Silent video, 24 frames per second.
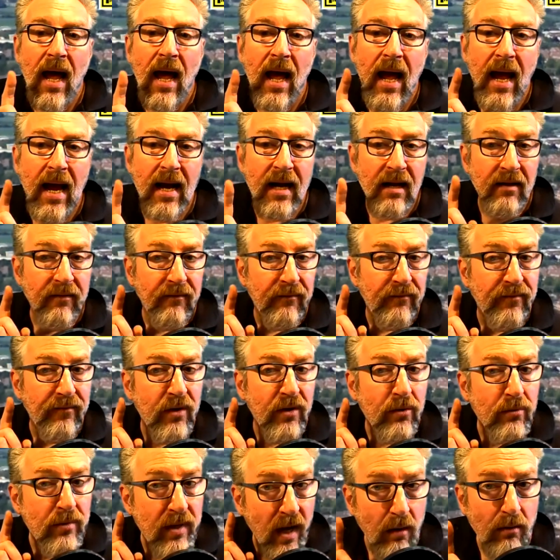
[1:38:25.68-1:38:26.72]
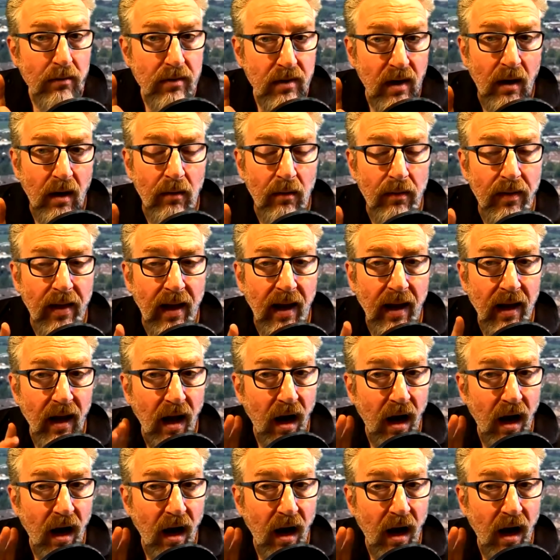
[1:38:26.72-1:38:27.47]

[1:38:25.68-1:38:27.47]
And if you don't know that,